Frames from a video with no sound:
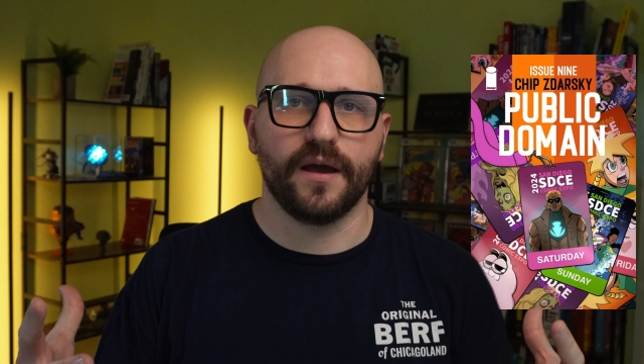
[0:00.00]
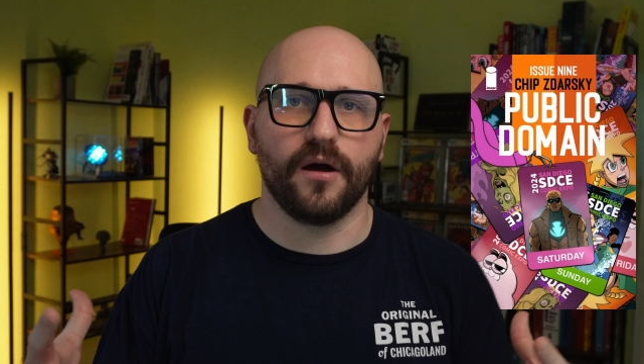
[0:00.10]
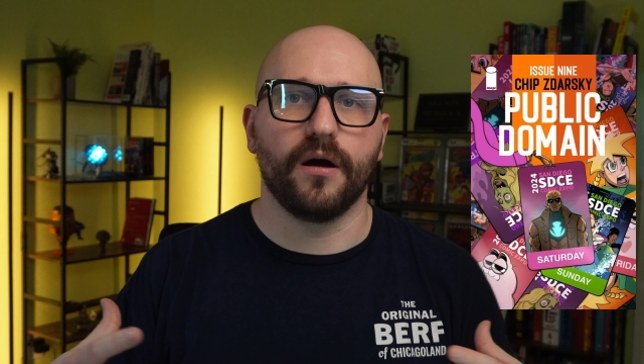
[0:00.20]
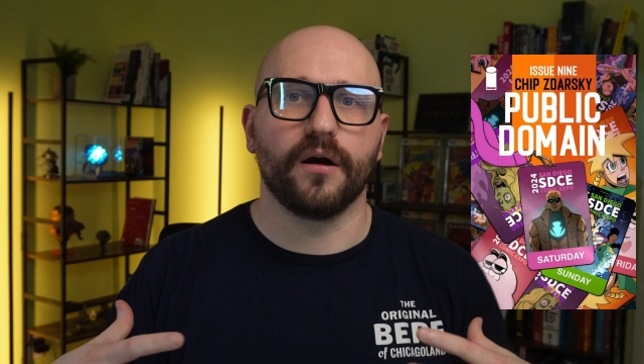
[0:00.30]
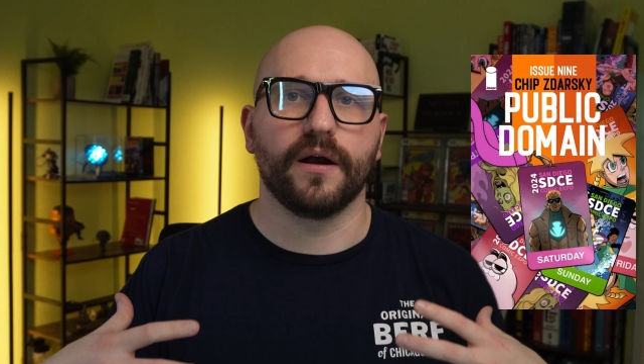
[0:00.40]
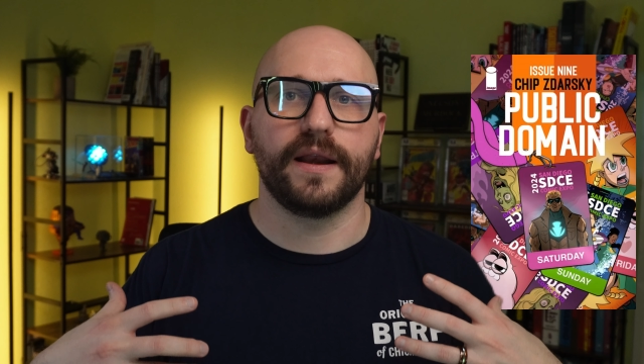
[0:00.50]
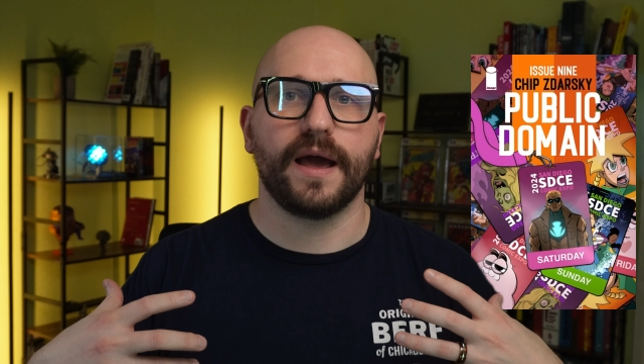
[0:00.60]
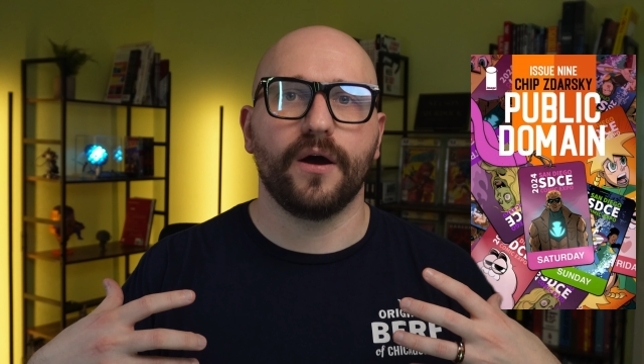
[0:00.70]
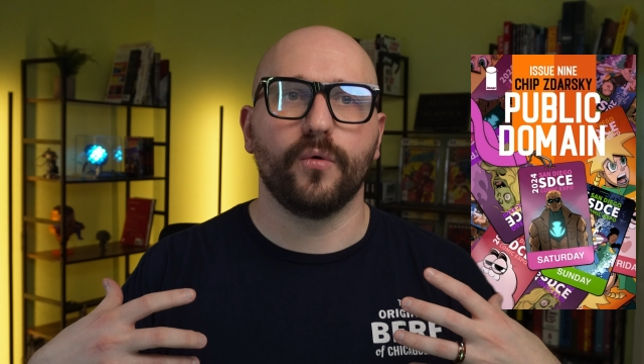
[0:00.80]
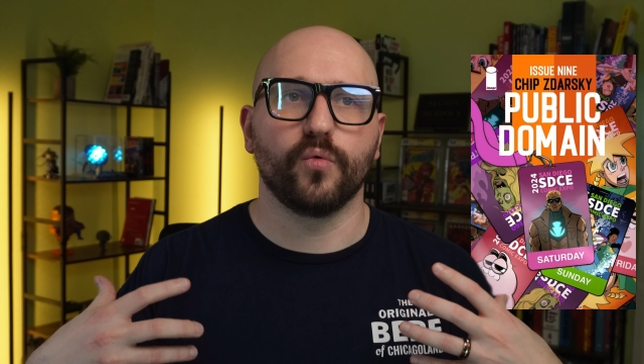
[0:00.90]
are and
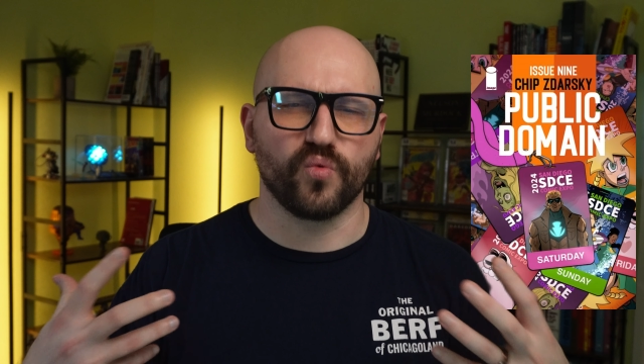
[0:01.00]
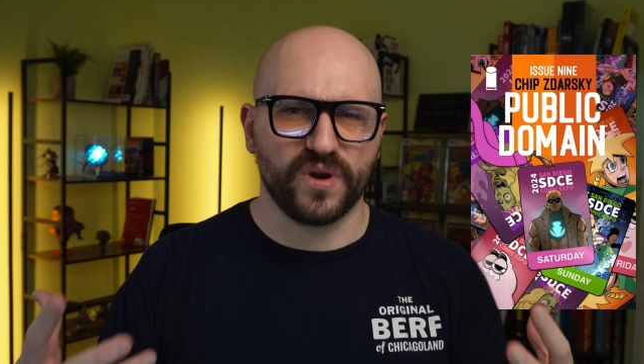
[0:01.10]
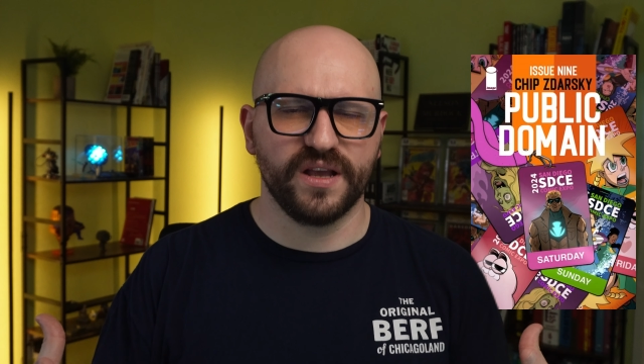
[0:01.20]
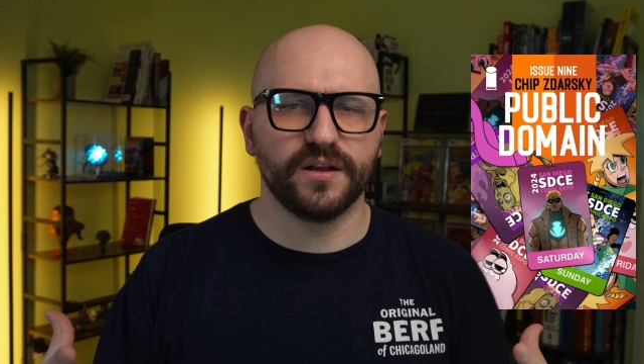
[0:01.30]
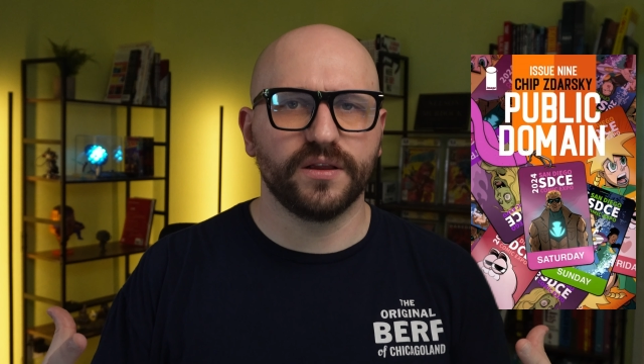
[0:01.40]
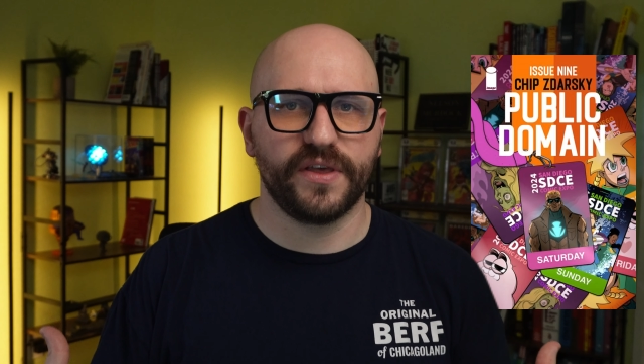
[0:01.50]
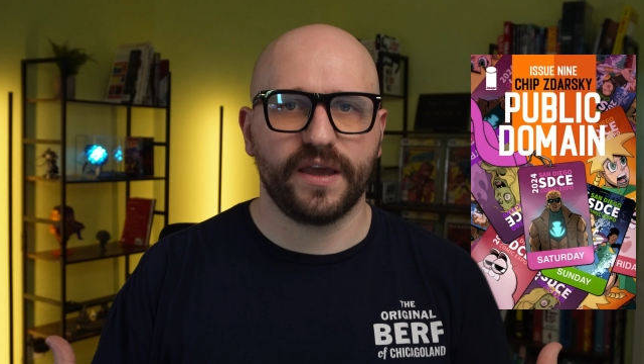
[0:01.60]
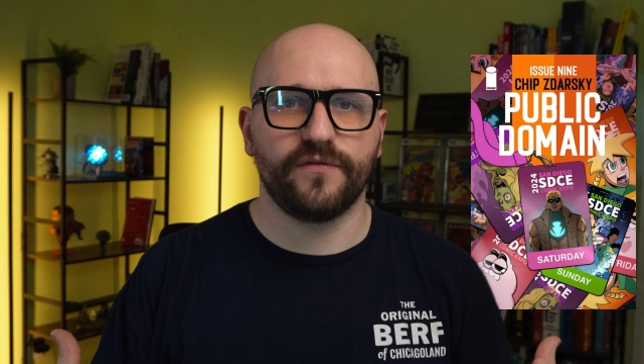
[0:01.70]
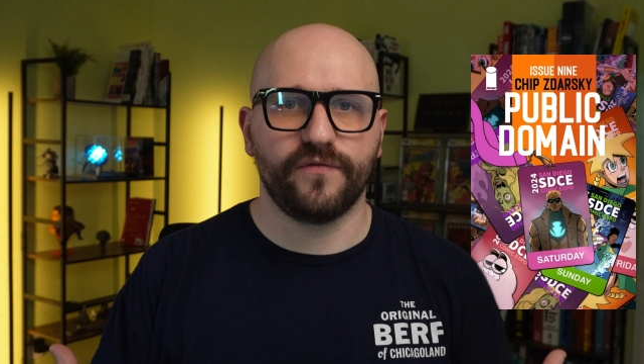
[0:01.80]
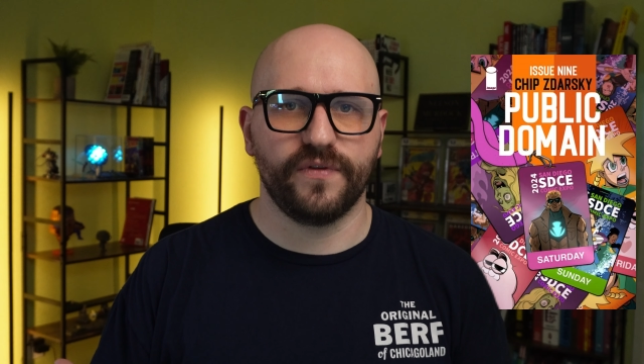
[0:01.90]
how real
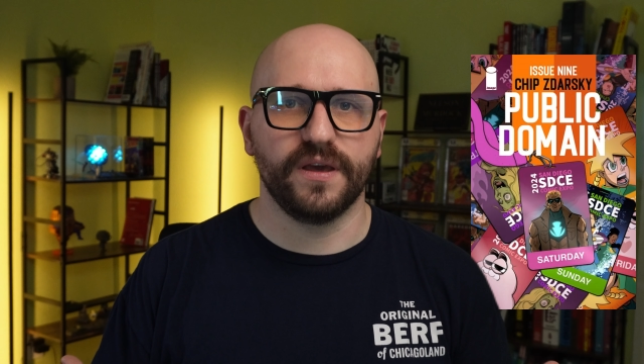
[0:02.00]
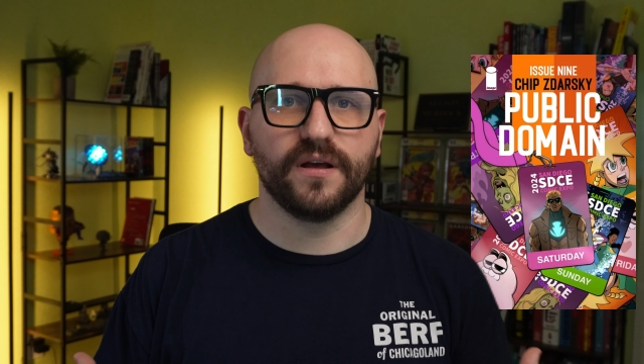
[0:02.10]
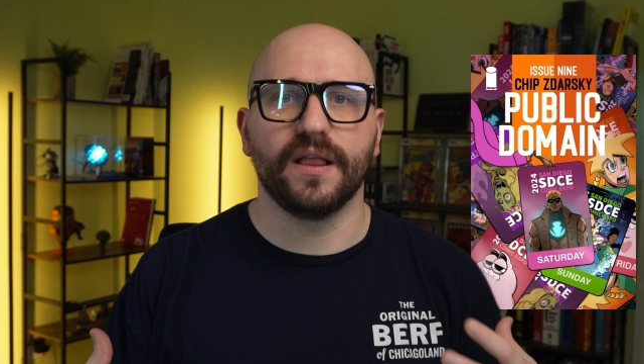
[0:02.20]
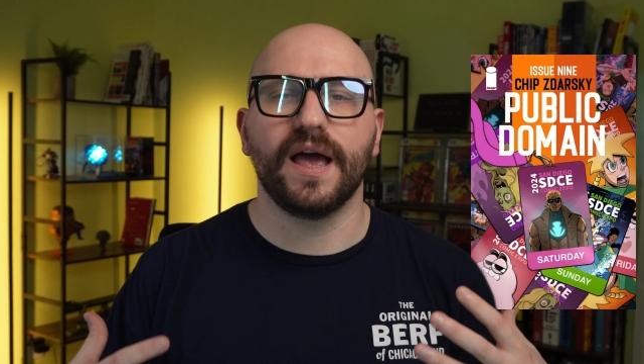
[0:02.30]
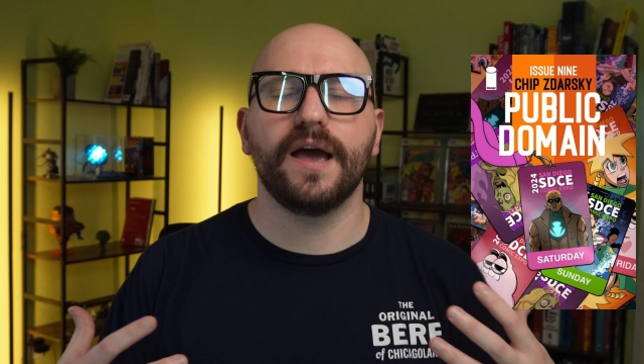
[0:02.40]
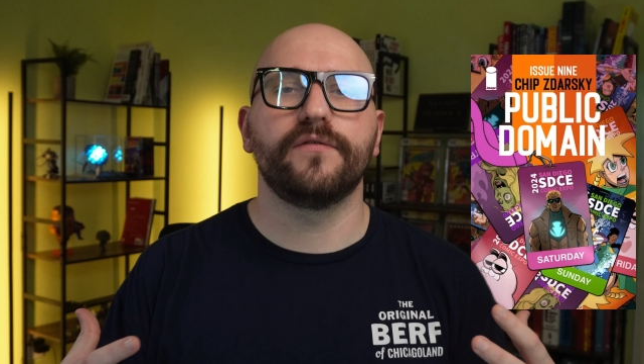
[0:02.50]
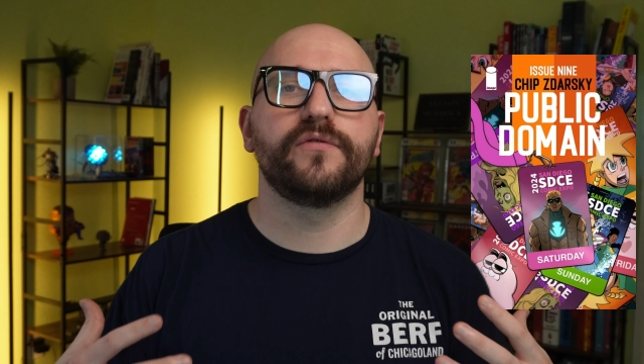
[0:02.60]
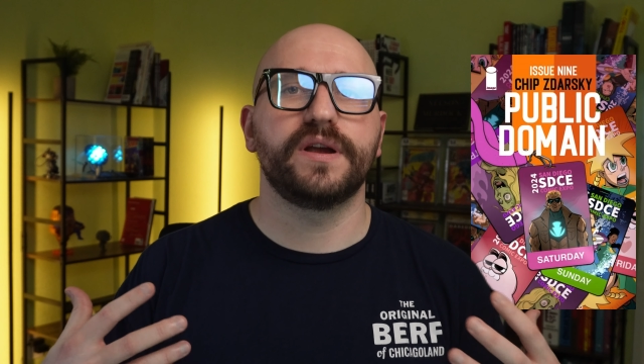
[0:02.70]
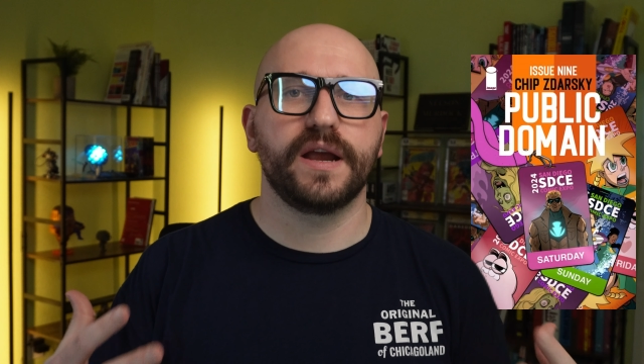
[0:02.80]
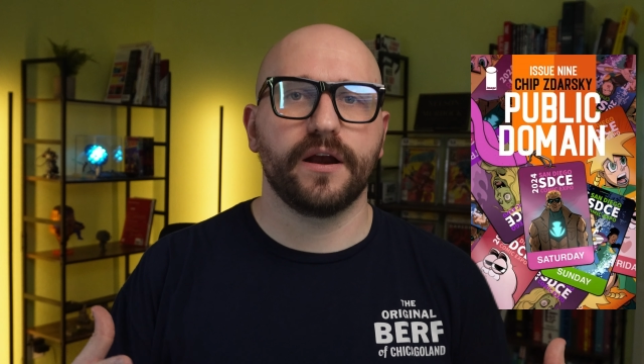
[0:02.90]
they feel.
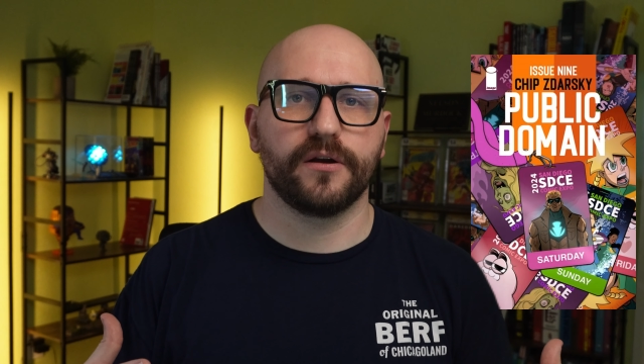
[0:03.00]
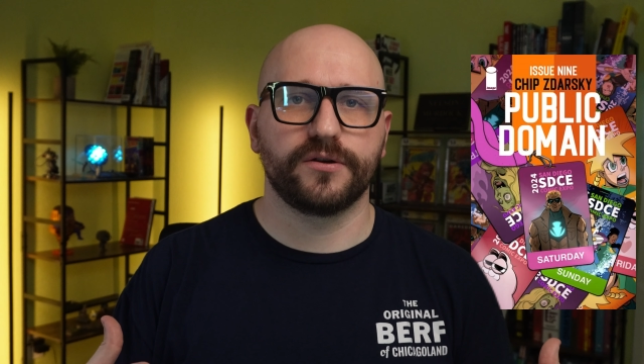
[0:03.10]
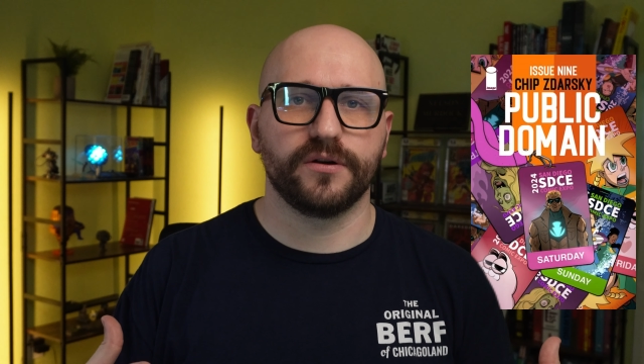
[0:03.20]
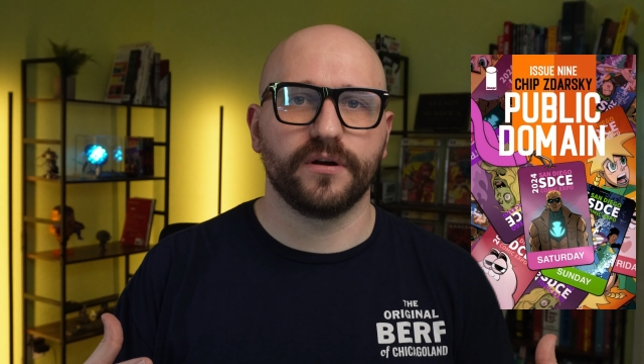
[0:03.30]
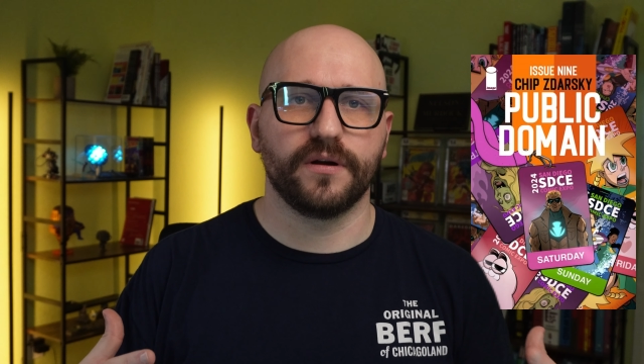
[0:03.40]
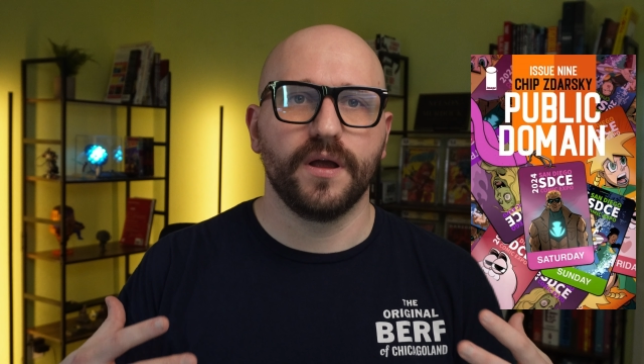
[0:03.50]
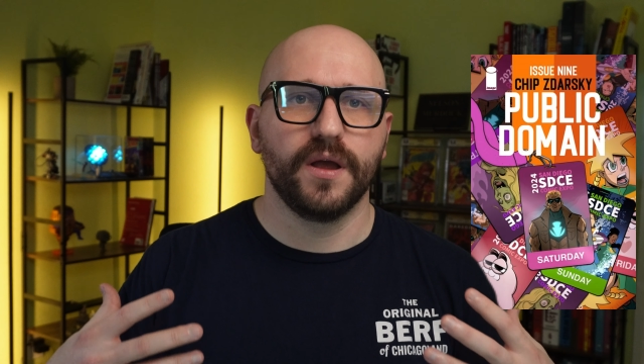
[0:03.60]
Every character